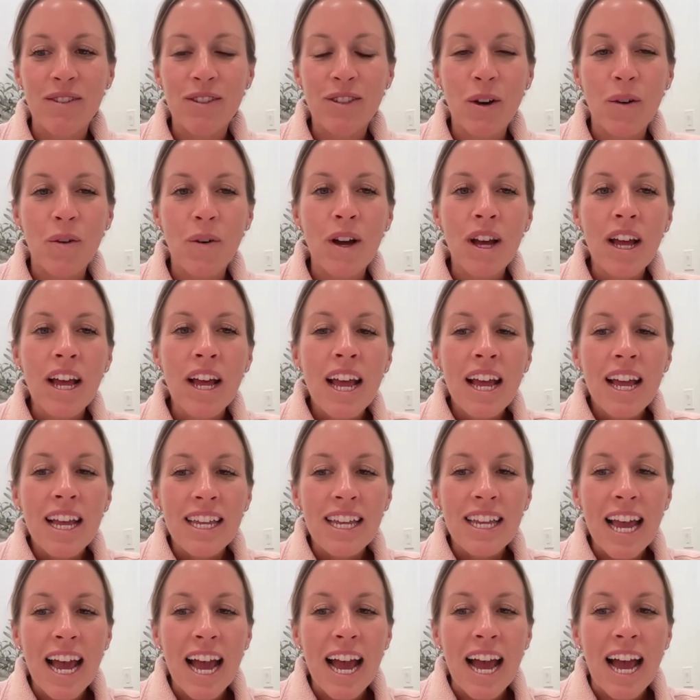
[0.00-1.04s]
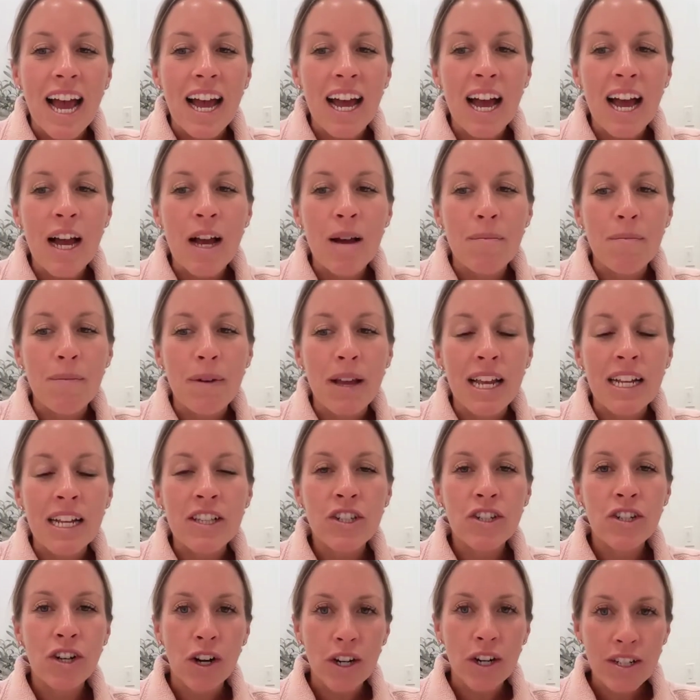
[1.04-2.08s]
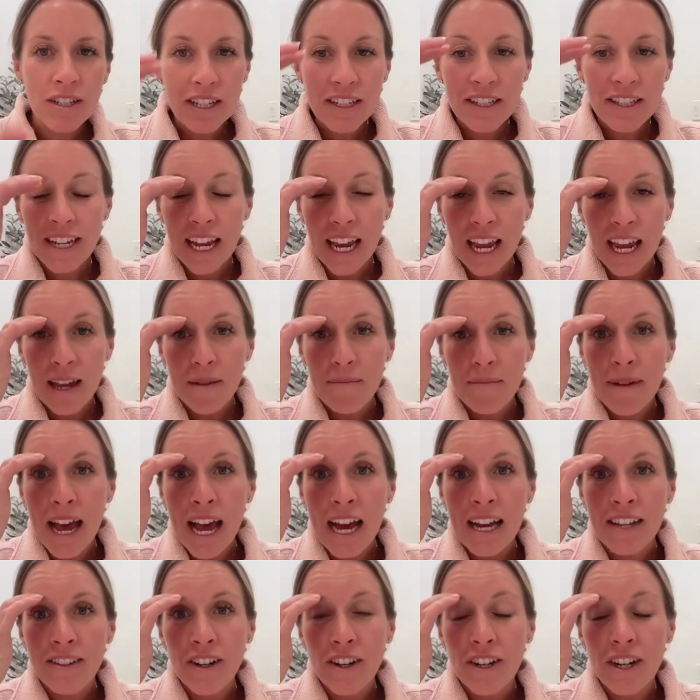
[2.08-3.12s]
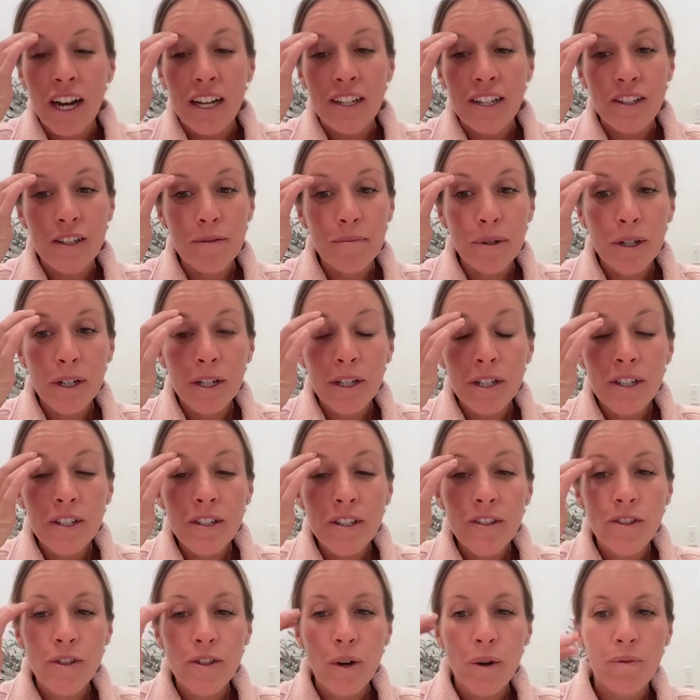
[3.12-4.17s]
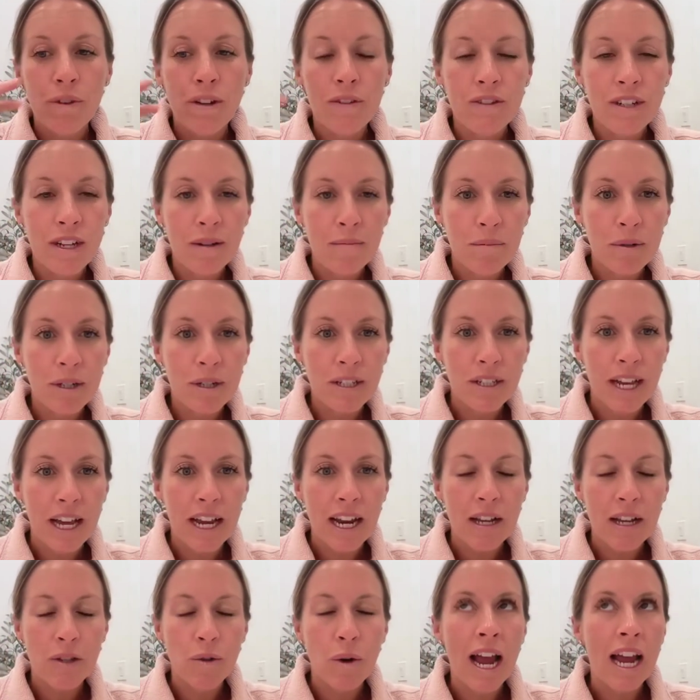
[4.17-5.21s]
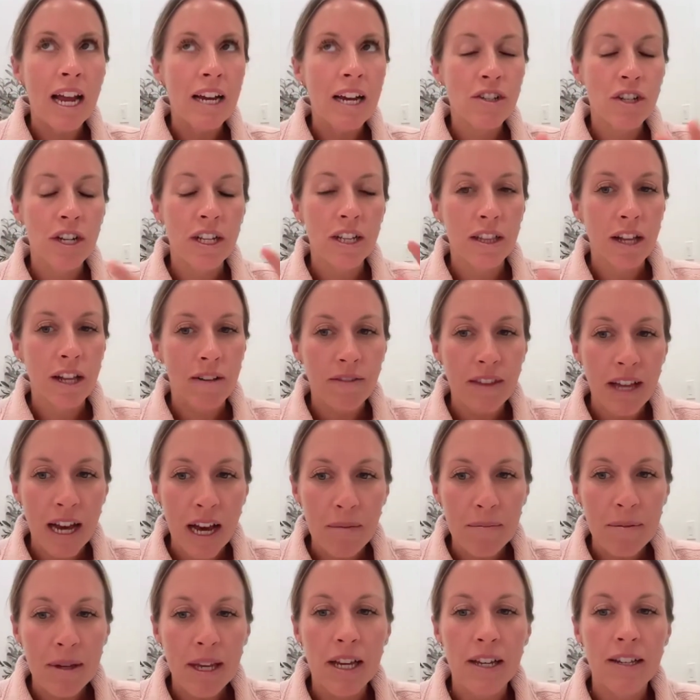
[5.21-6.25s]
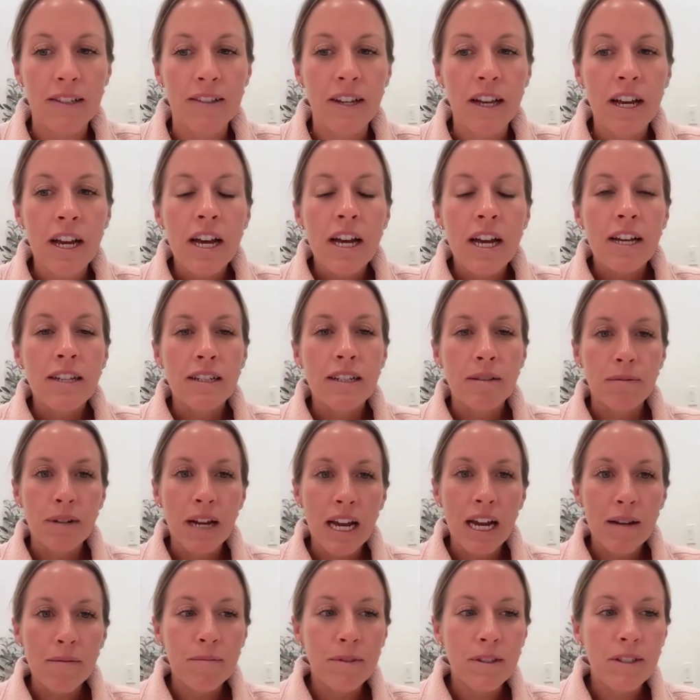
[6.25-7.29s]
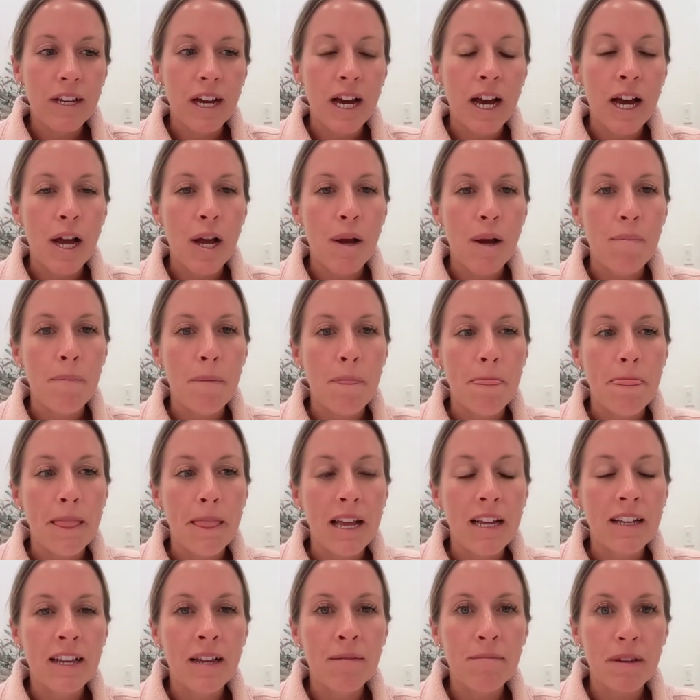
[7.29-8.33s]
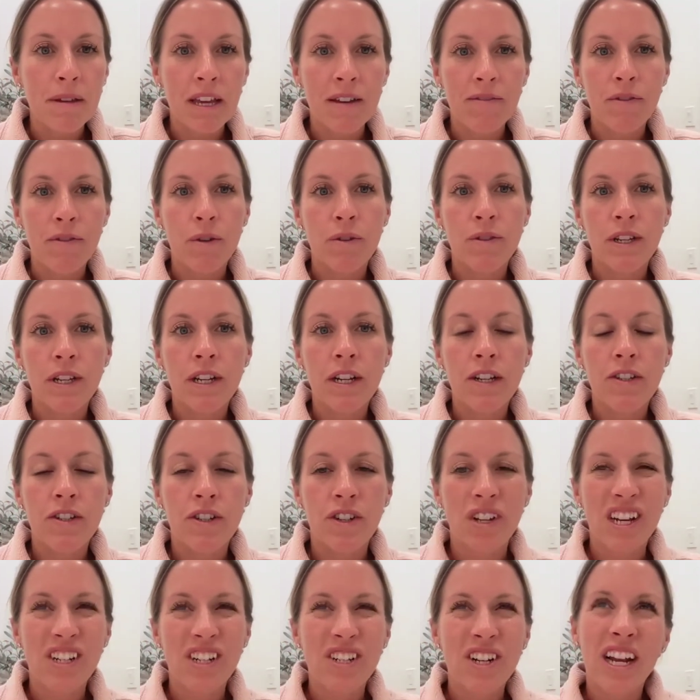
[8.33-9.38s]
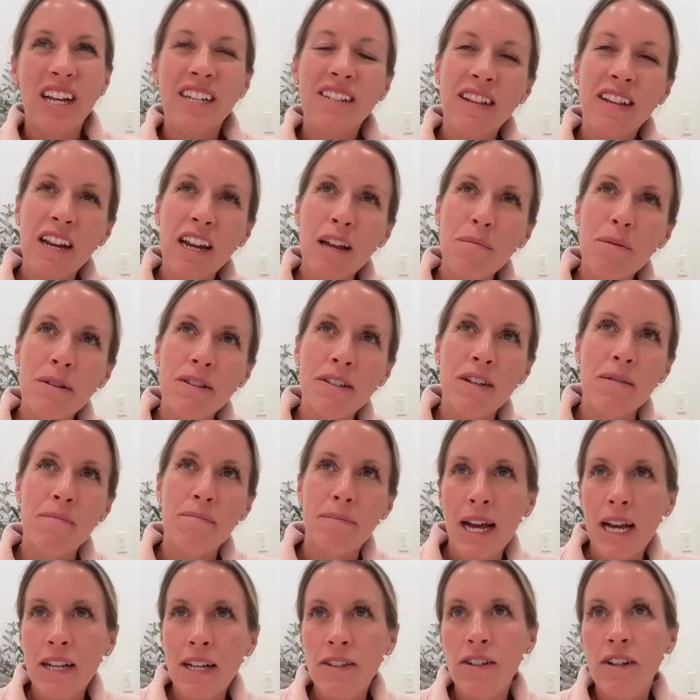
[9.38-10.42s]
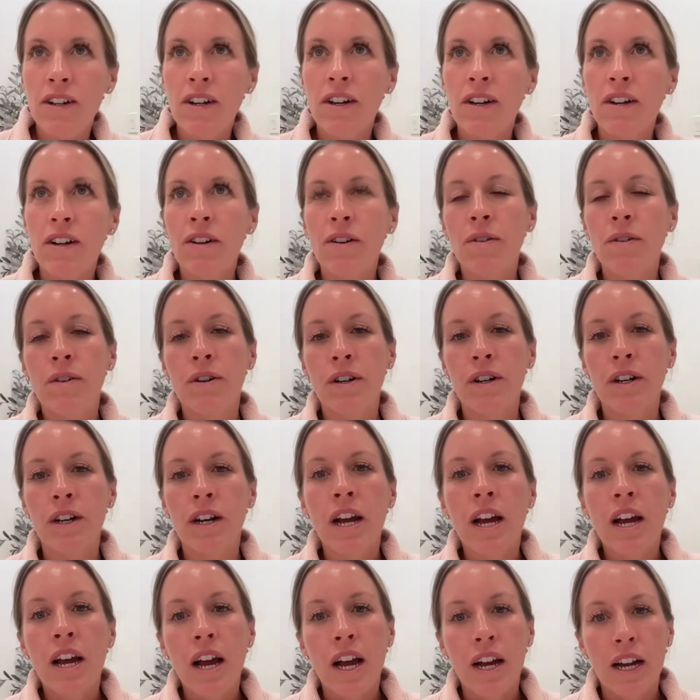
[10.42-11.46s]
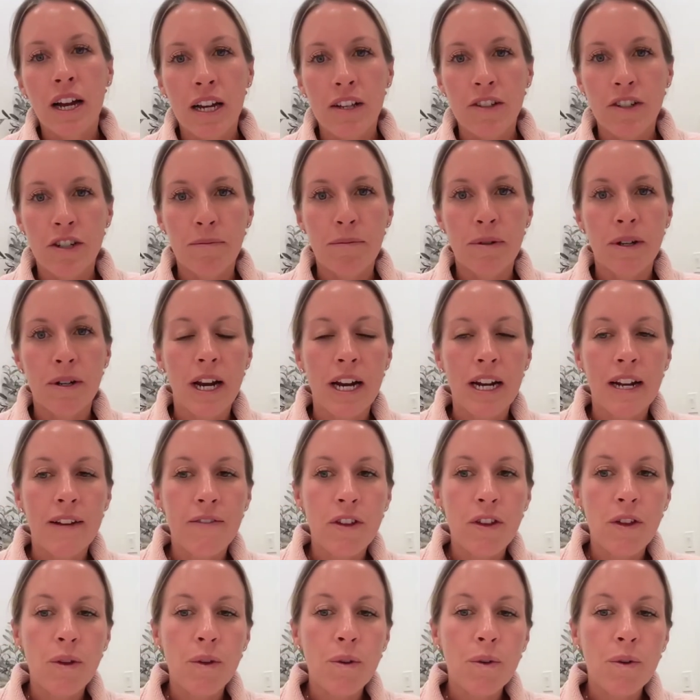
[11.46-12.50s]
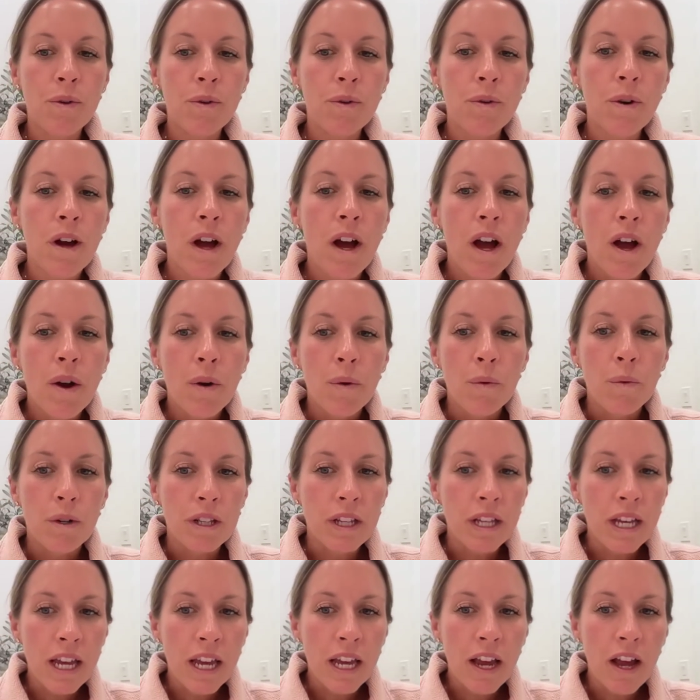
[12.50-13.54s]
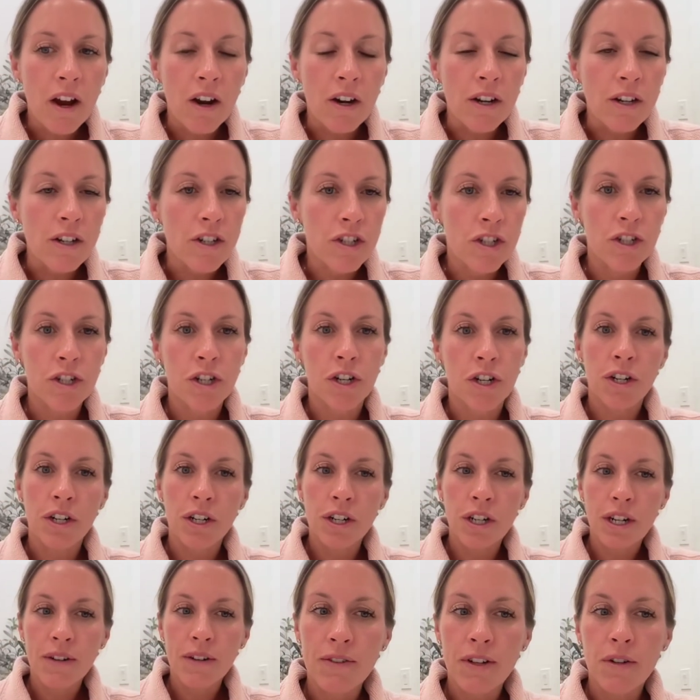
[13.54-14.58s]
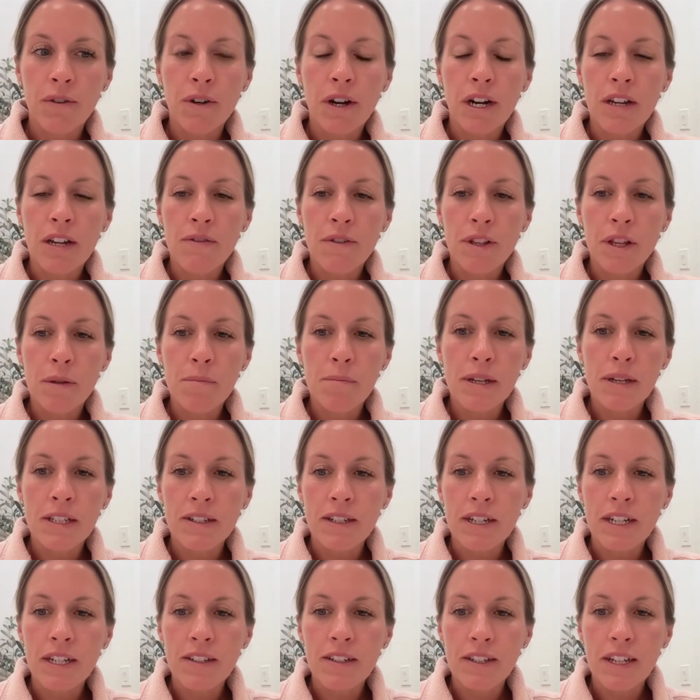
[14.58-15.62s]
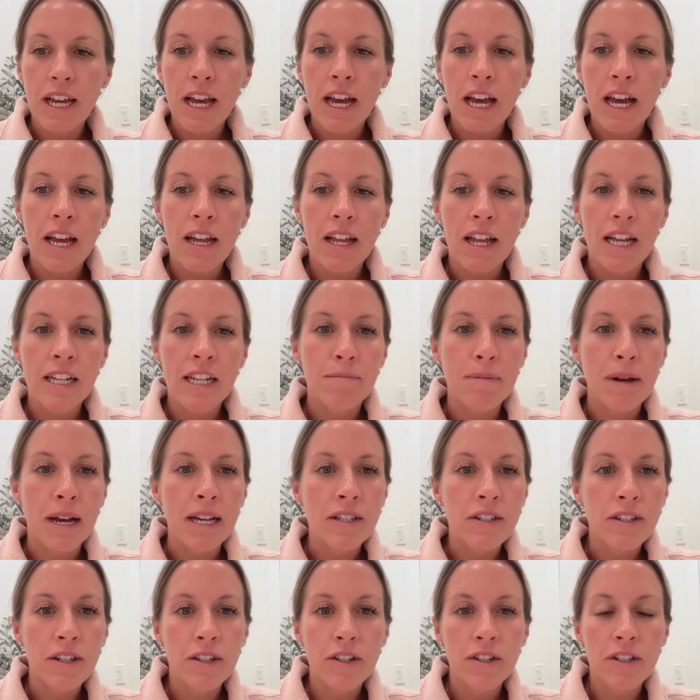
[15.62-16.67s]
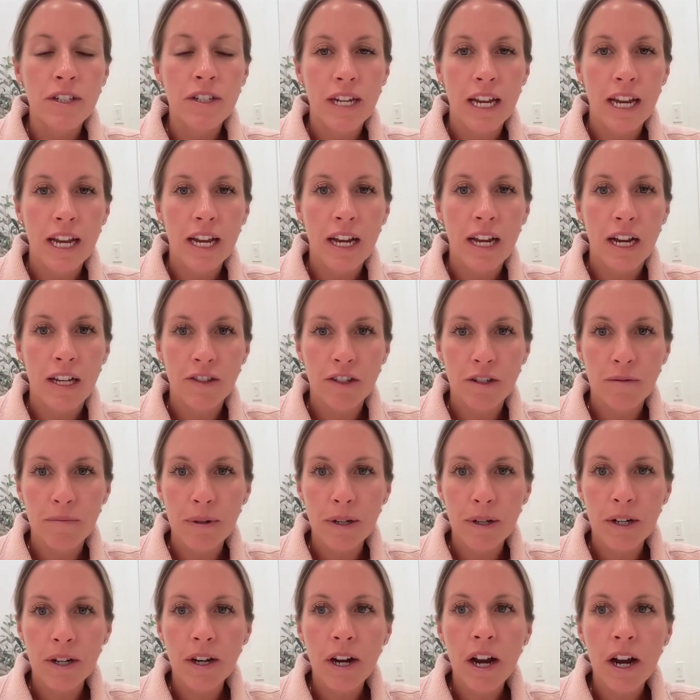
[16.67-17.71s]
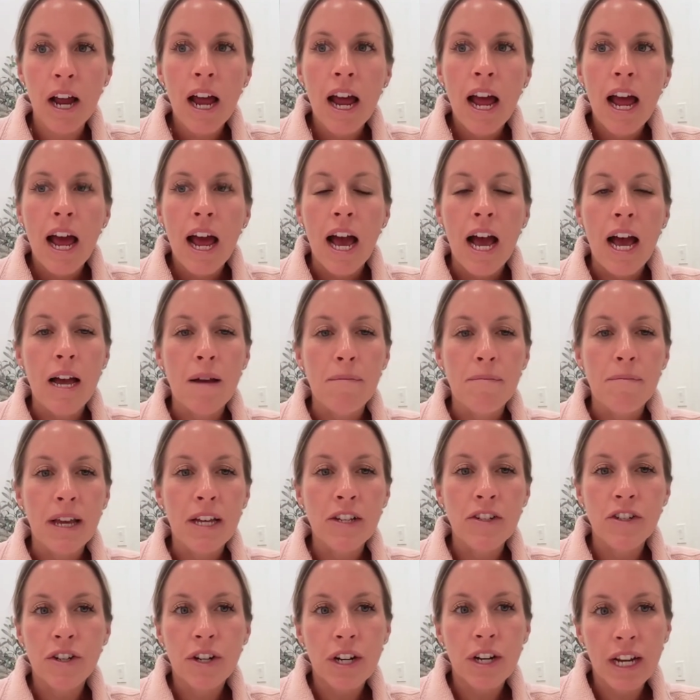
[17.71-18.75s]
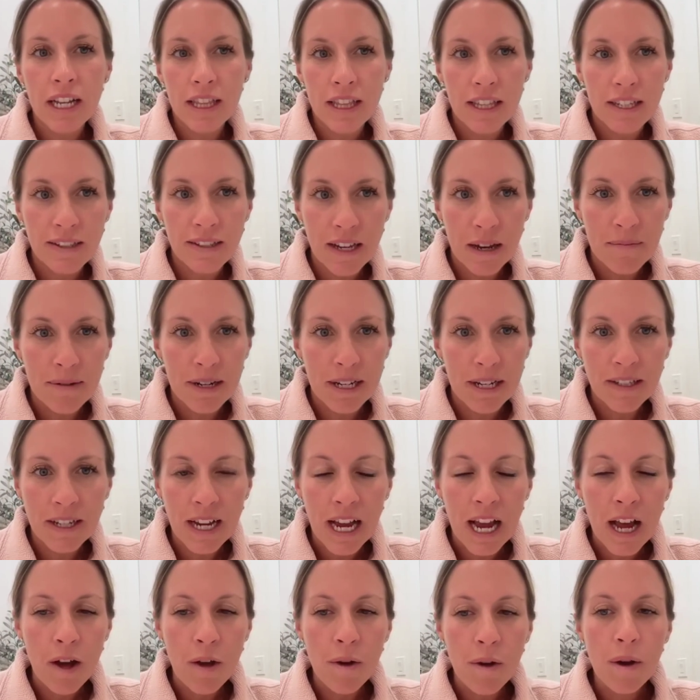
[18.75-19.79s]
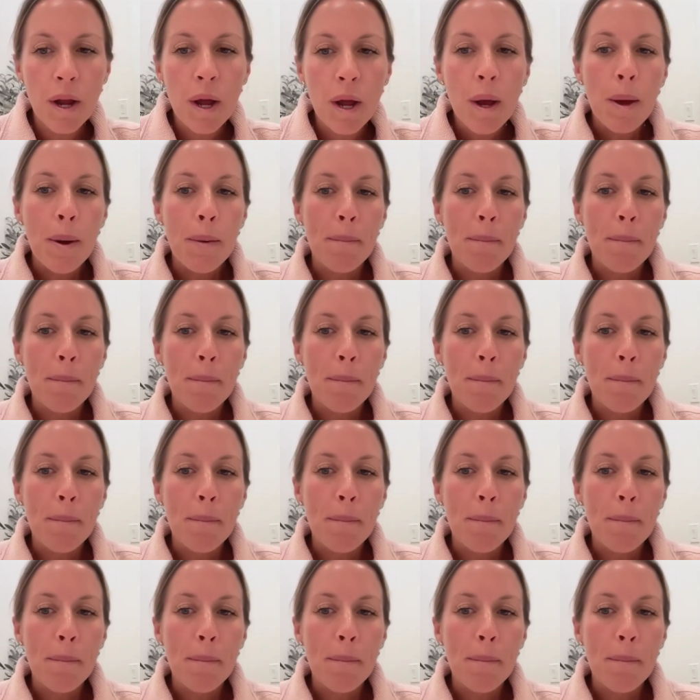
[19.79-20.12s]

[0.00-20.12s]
So yeah, it starts the same as our customers, so 15%. So I actually love that because sometimes it can be confusing because you're like, should I sign up as an ambassador or a customer? And if you really aren't sure you're ready for the business yet, it's best to just stay a customer because you're going to get the same discount.